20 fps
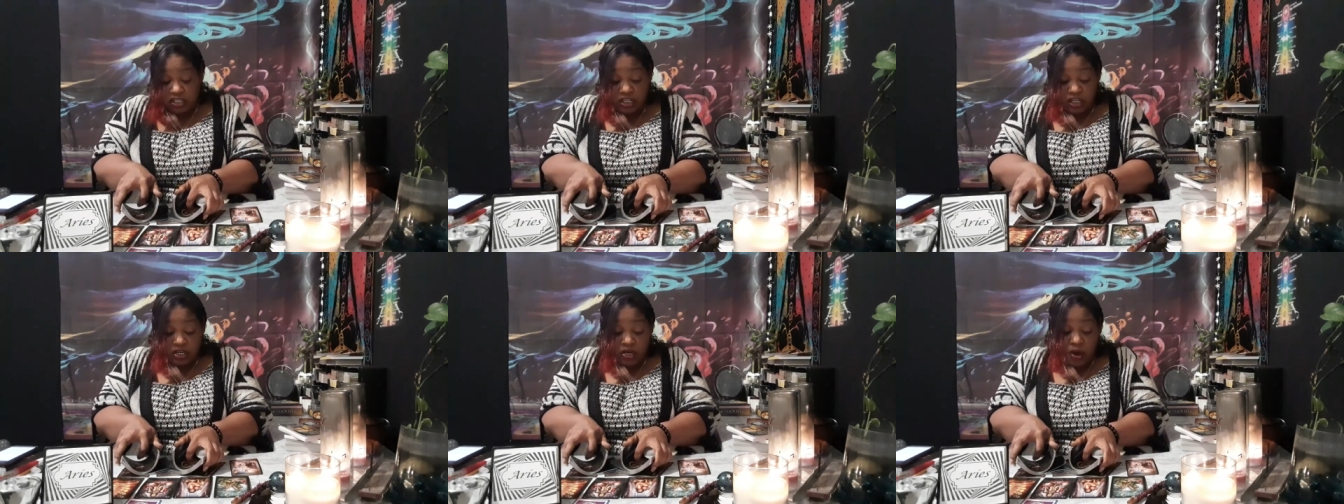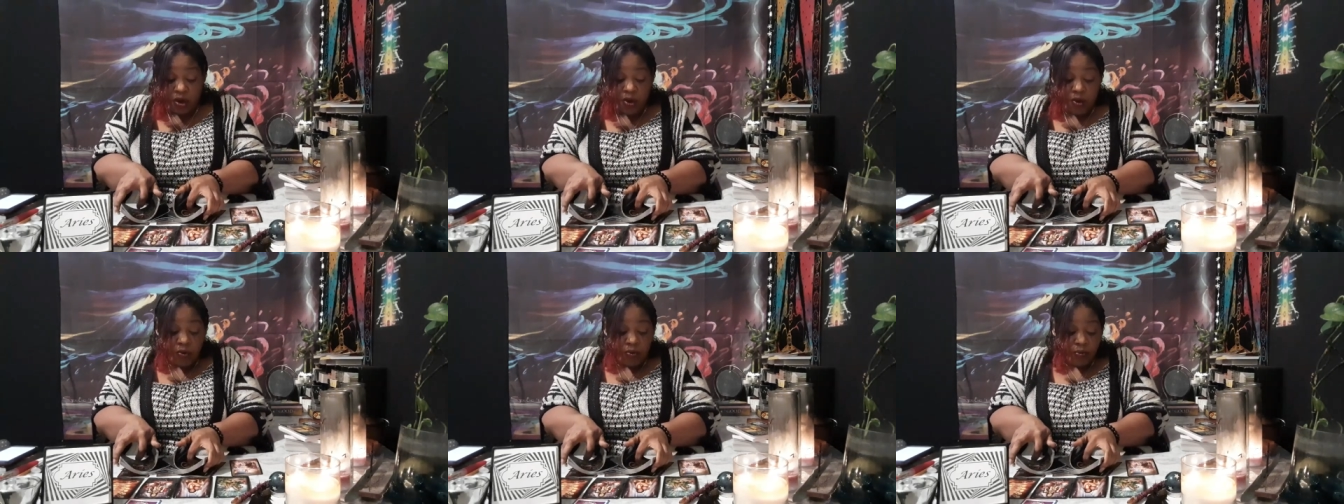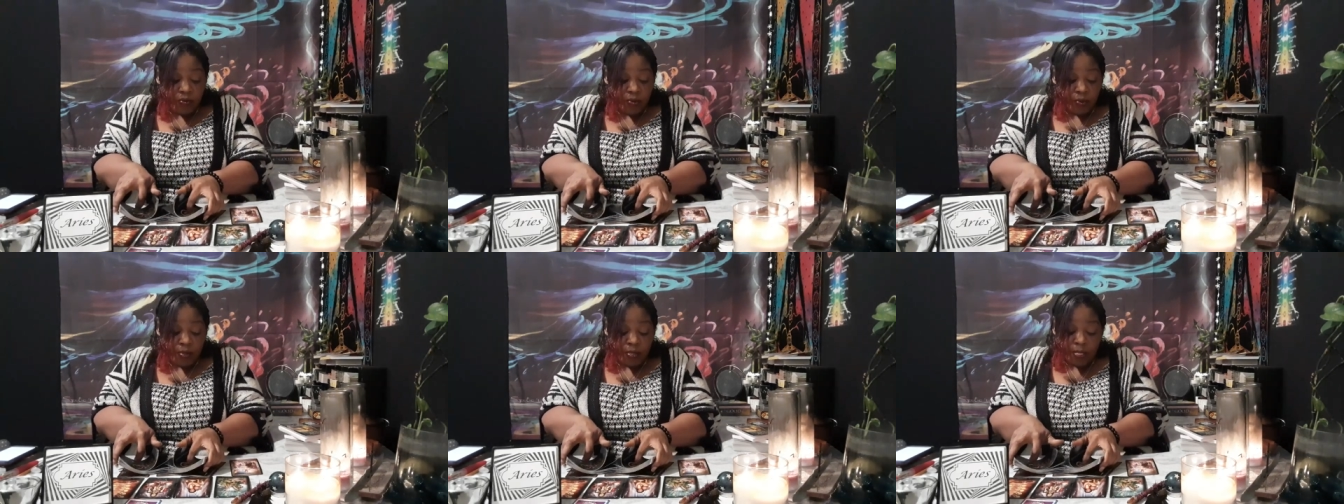you know?
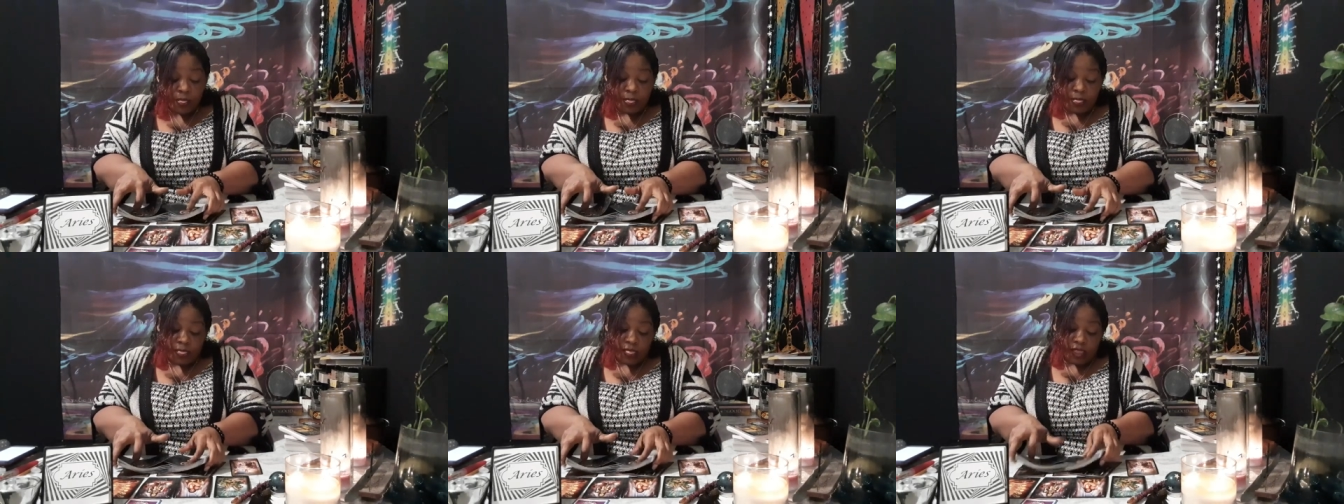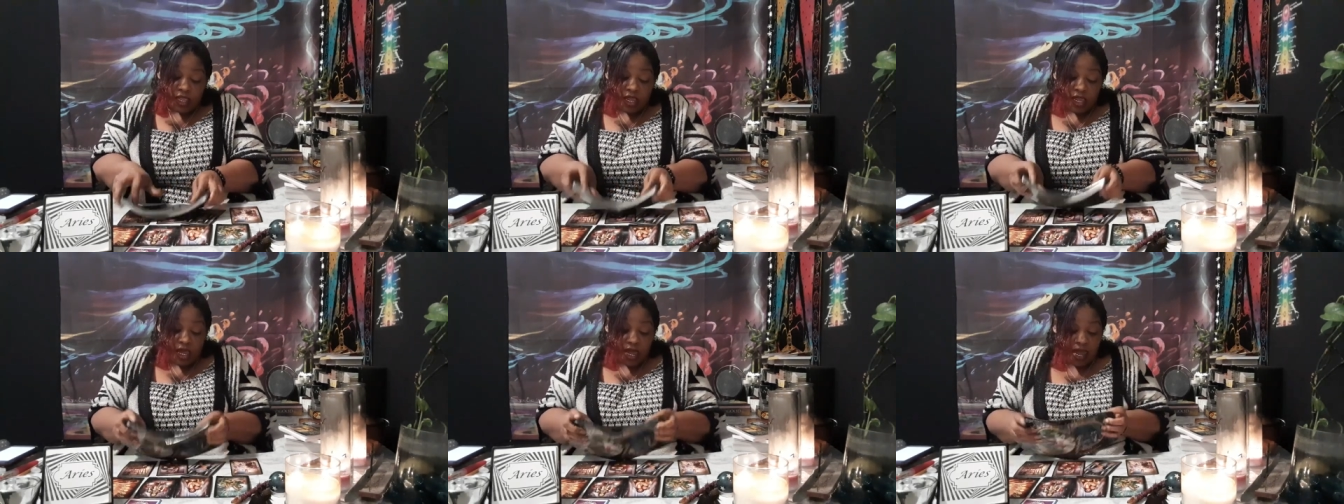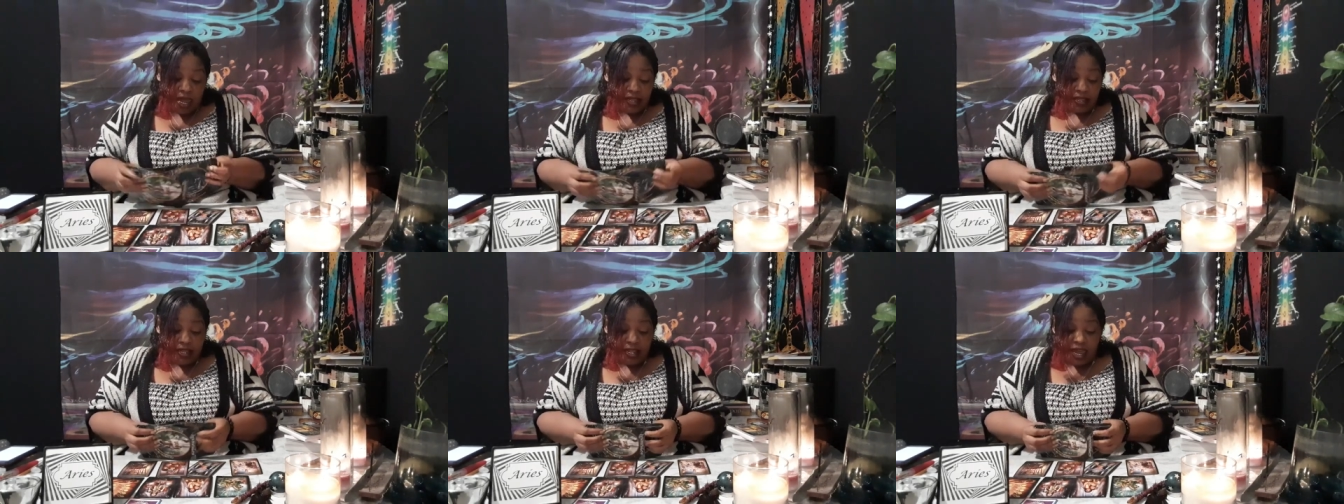
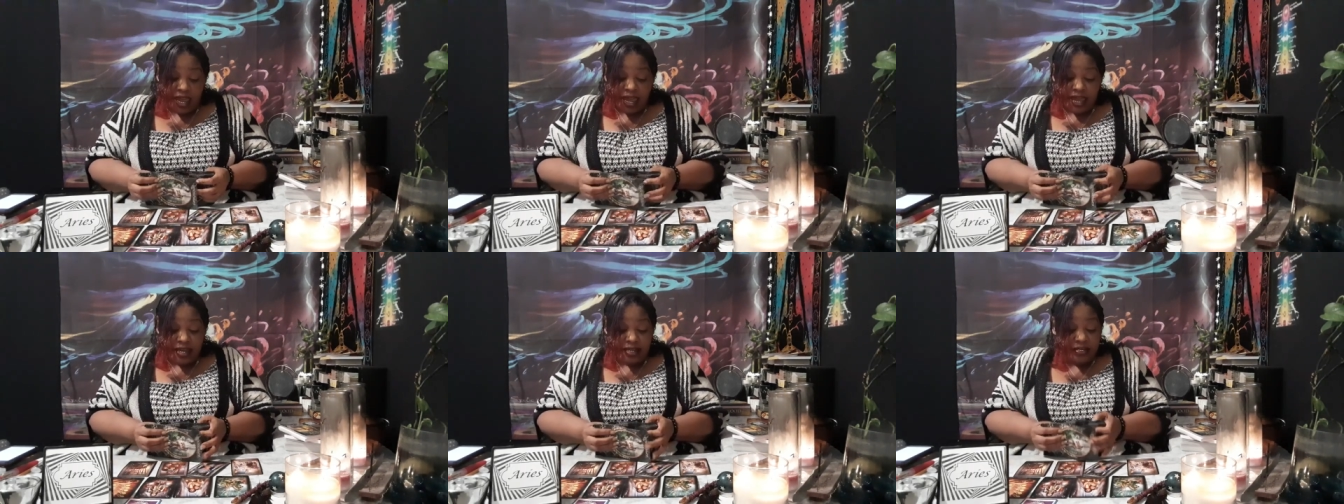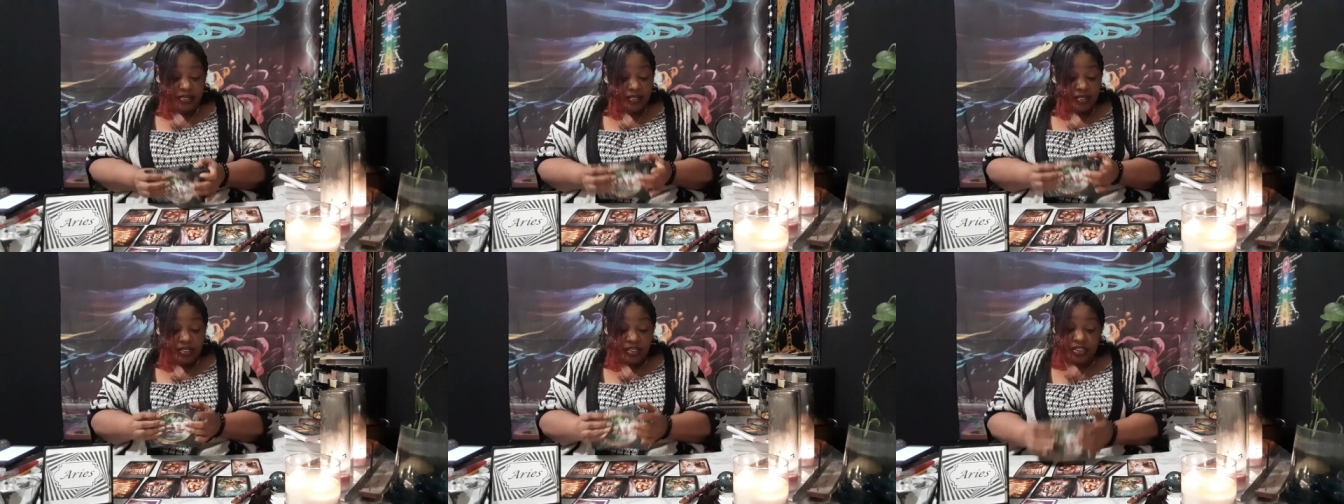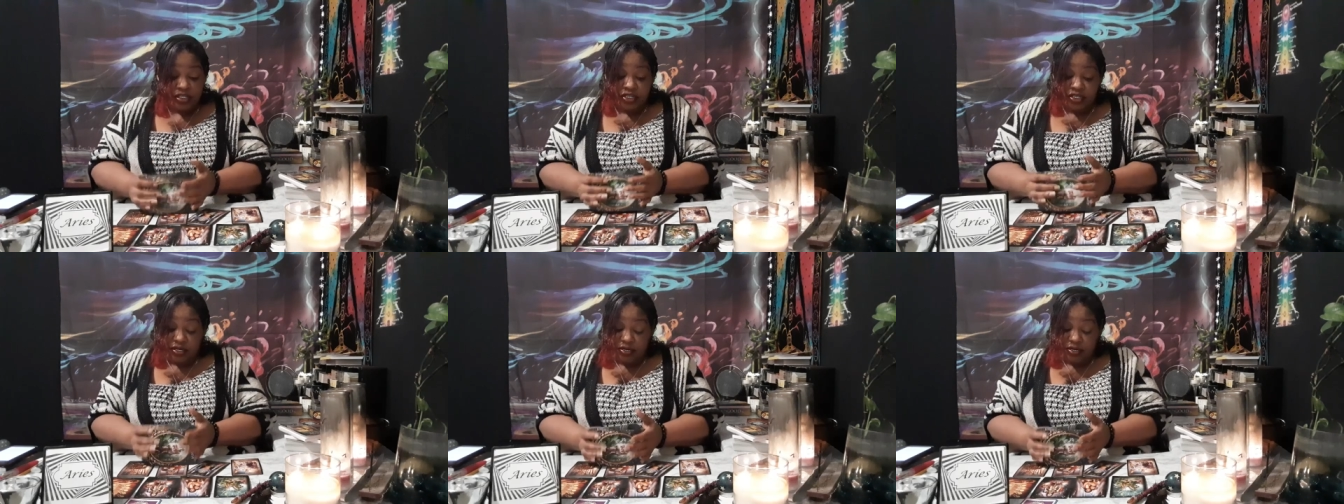And, and